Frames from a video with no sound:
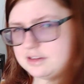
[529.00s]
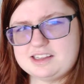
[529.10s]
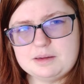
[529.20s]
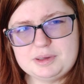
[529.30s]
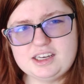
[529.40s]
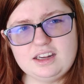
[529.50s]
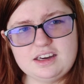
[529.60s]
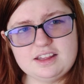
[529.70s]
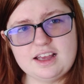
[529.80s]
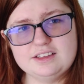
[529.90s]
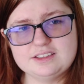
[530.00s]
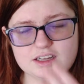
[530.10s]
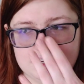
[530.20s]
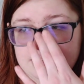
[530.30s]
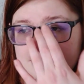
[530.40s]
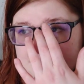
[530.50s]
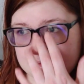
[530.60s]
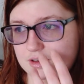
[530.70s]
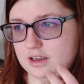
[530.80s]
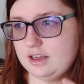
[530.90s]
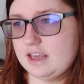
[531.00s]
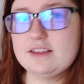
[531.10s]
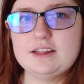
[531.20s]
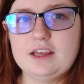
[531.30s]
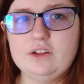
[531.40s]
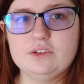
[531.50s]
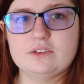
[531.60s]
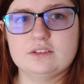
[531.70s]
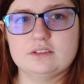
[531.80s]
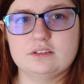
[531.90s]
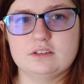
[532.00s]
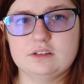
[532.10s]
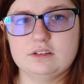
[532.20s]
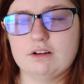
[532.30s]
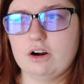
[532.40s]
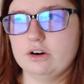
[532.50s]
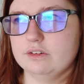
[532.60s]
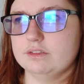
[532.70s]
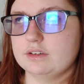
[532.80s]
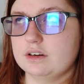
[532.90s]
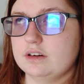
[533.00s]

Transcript: a, a PDD test, uh, his nails are